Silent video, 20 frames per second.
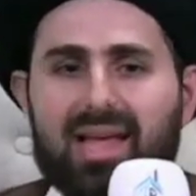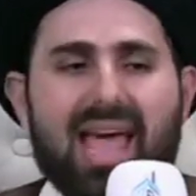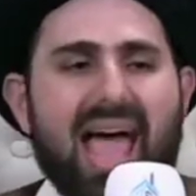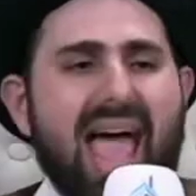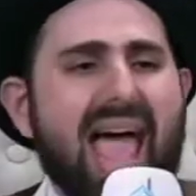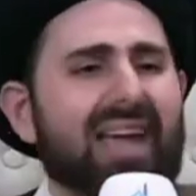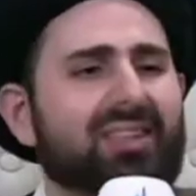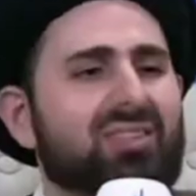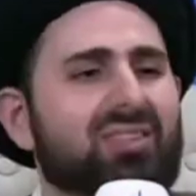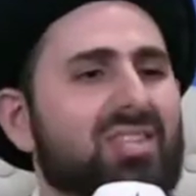
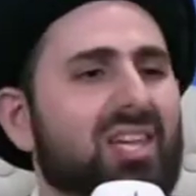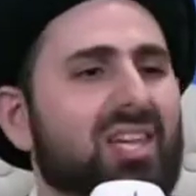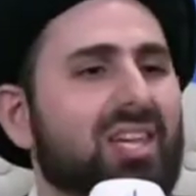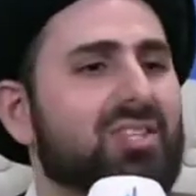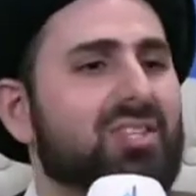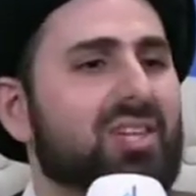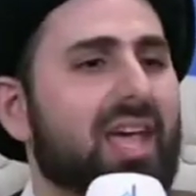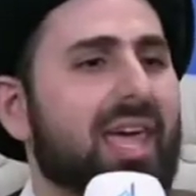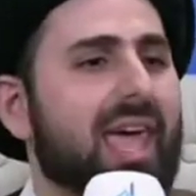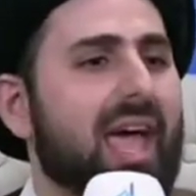At
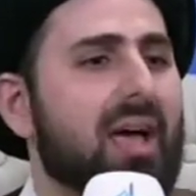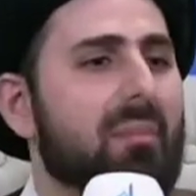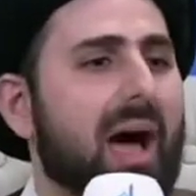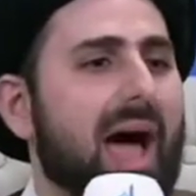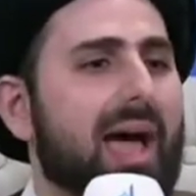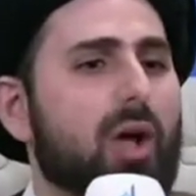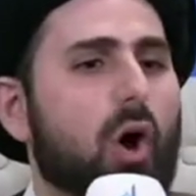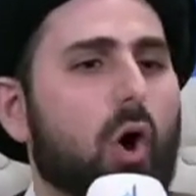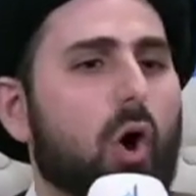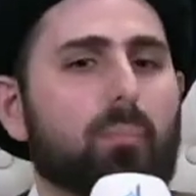6 a.m.
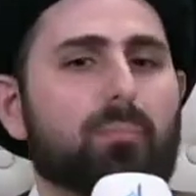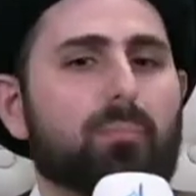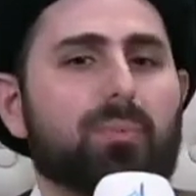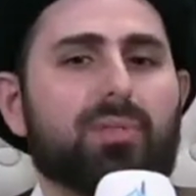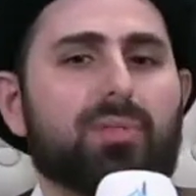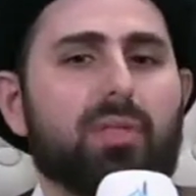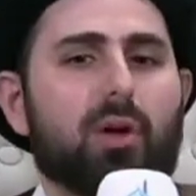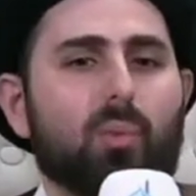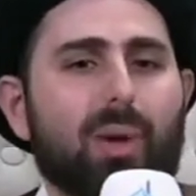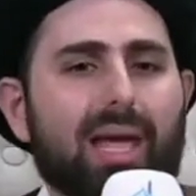I
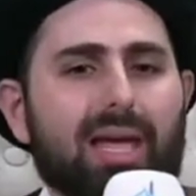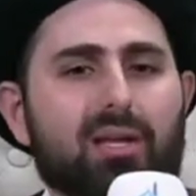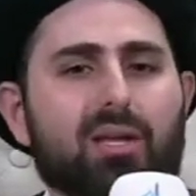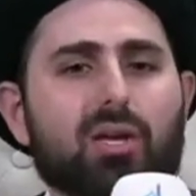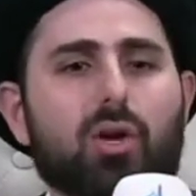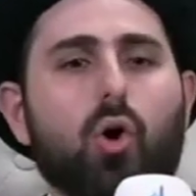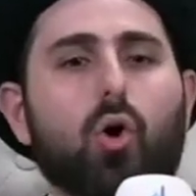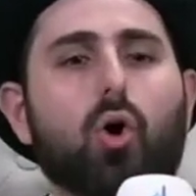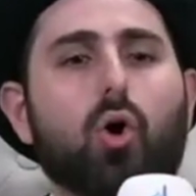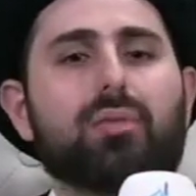open the
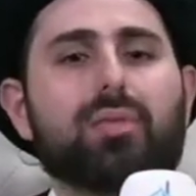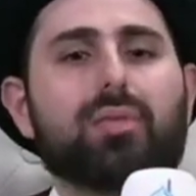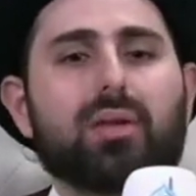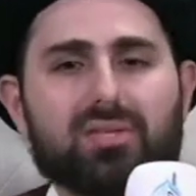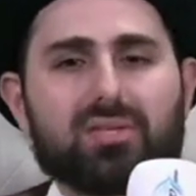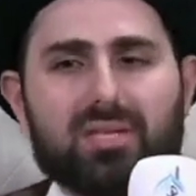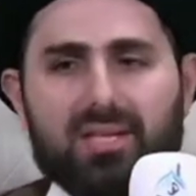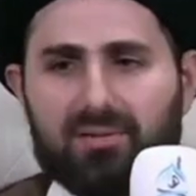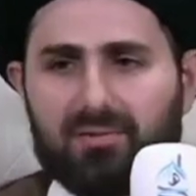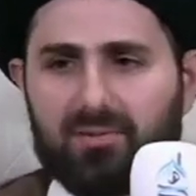radio or the
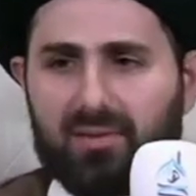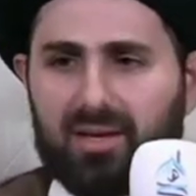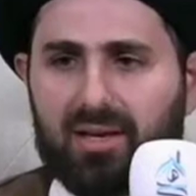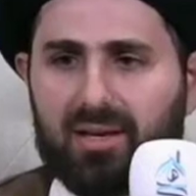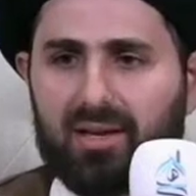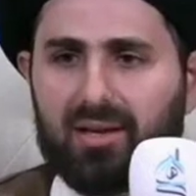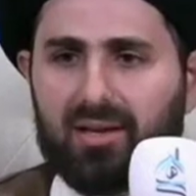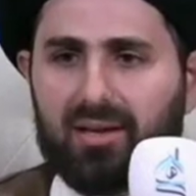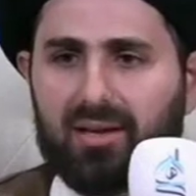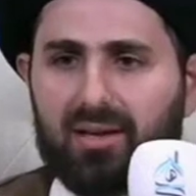
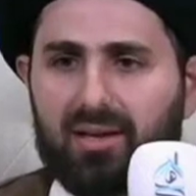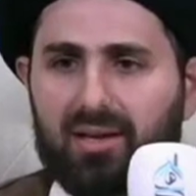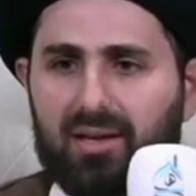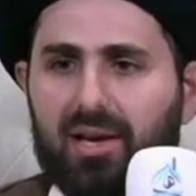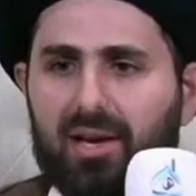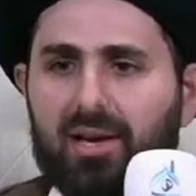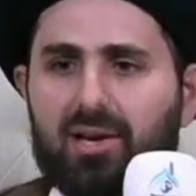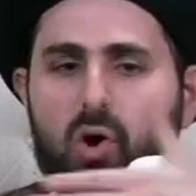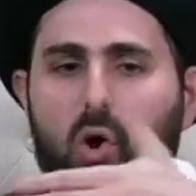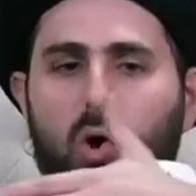TV
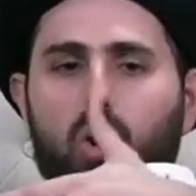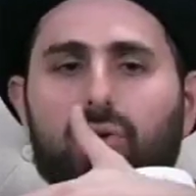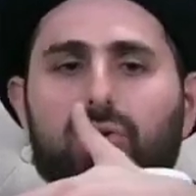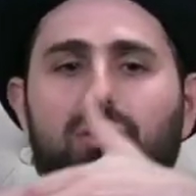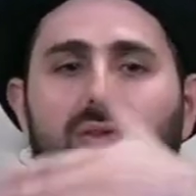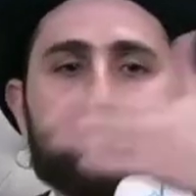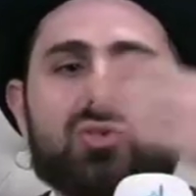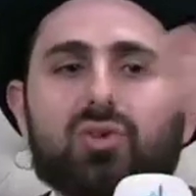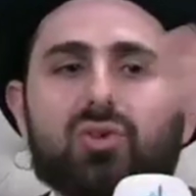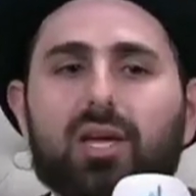in
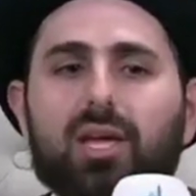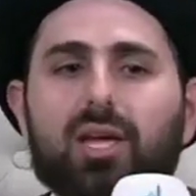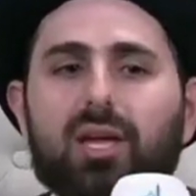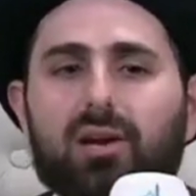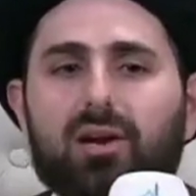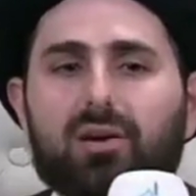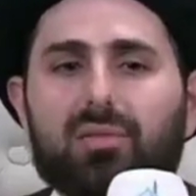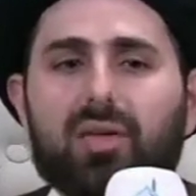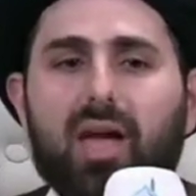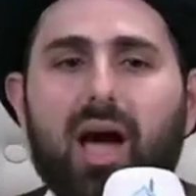order to
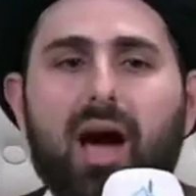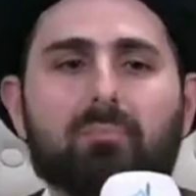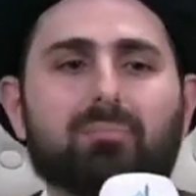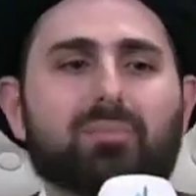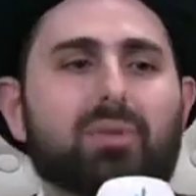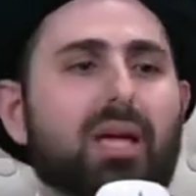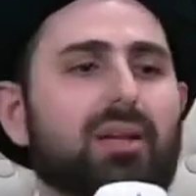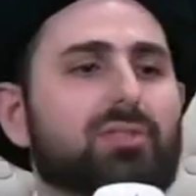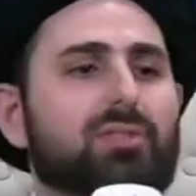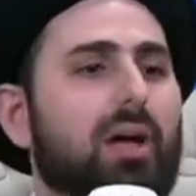hear the
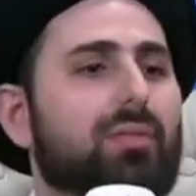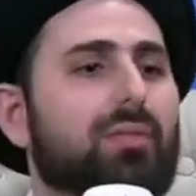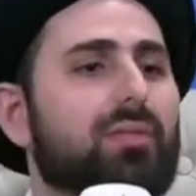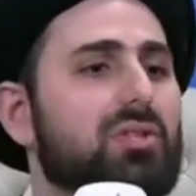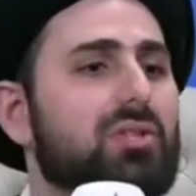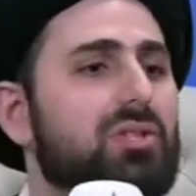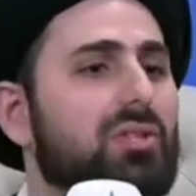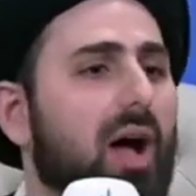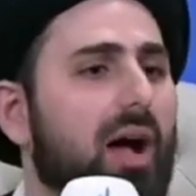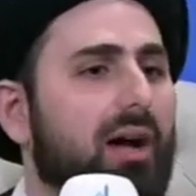update on the
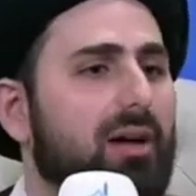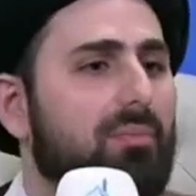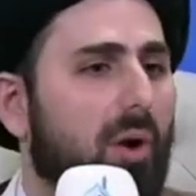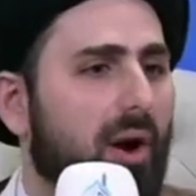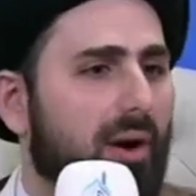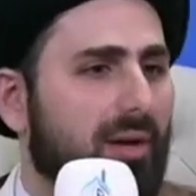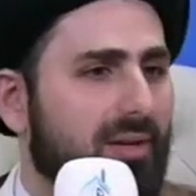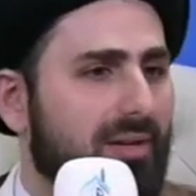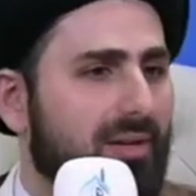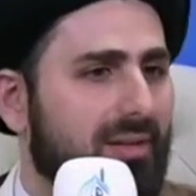stock
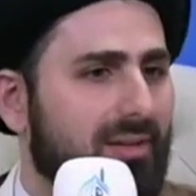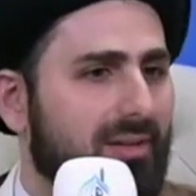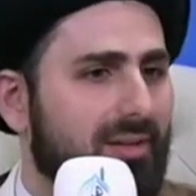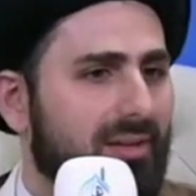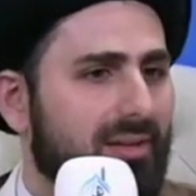market.